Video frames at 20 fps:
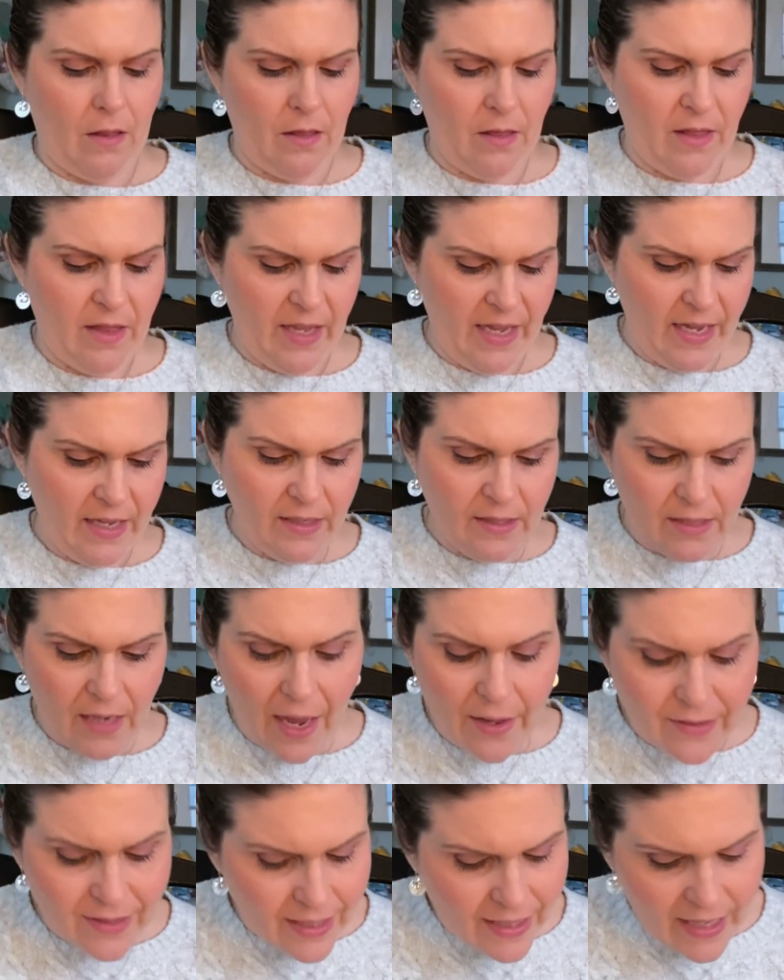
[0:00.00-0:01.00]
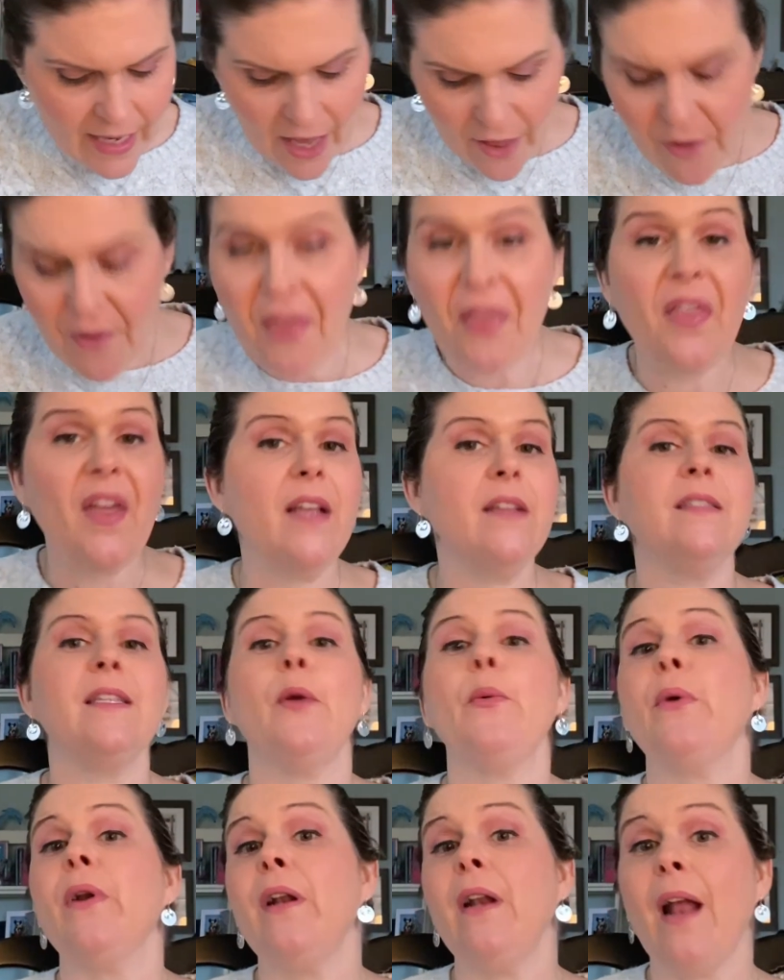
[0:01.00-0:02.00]
This, the other things, they
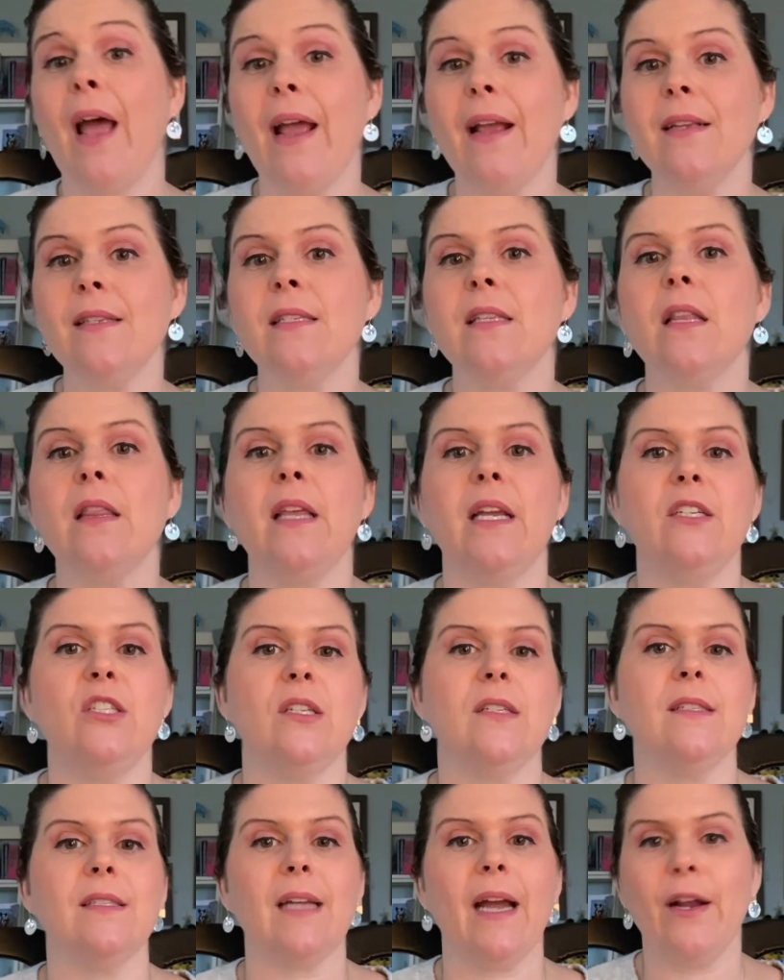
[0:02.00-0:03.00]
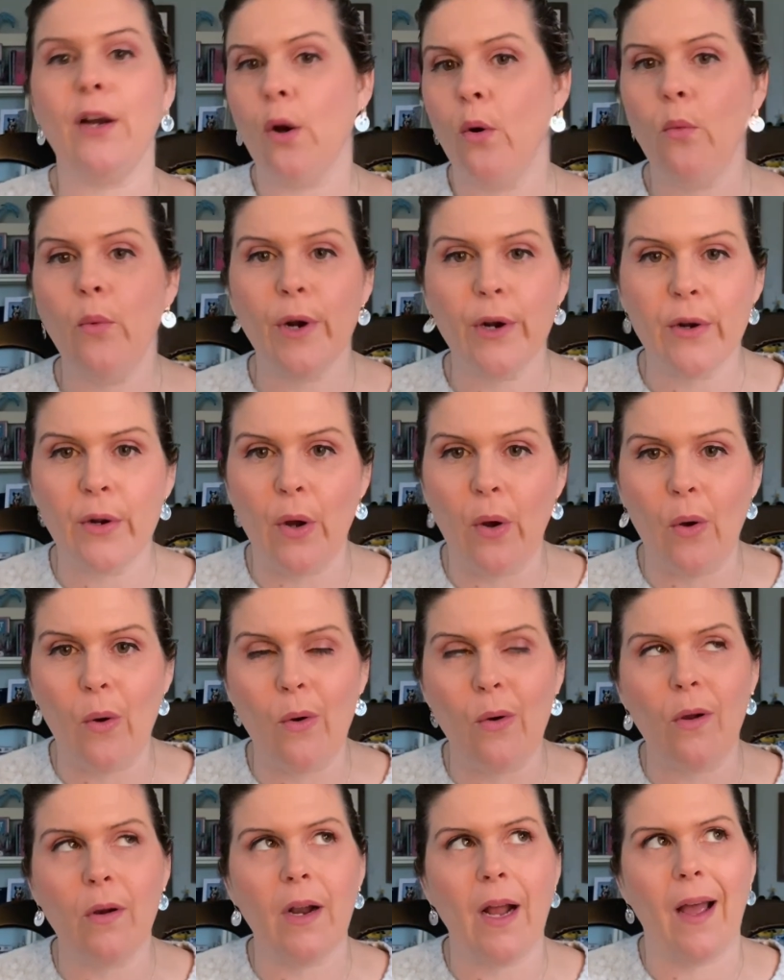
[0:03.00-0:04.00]
were nice. They just, I don't wear
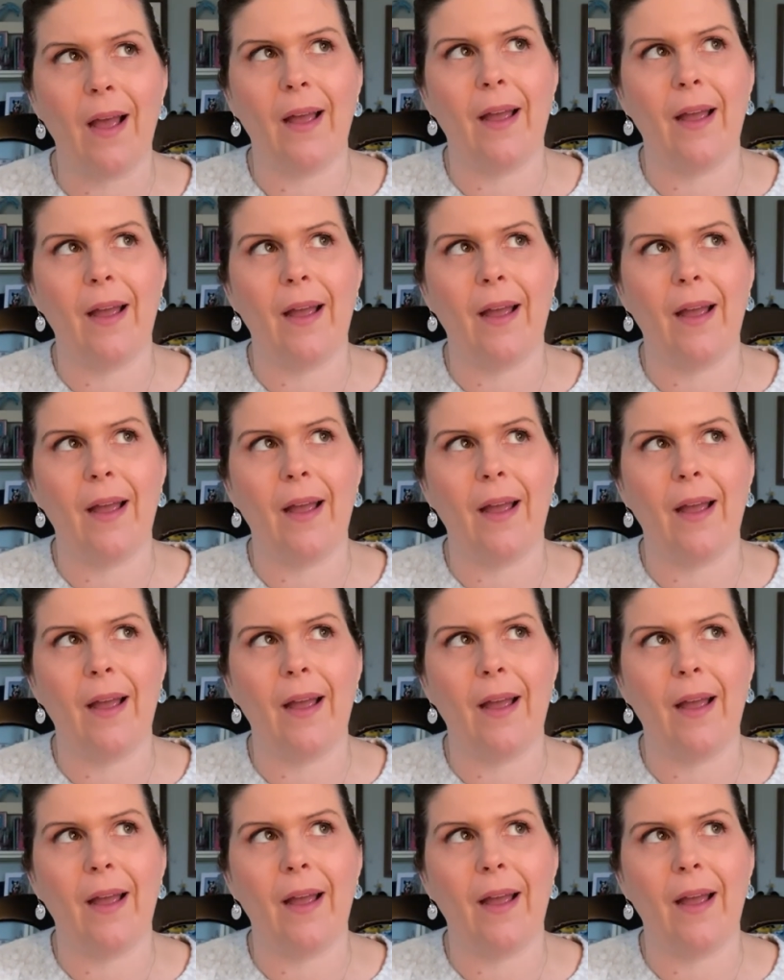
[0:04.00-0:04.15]
gold. I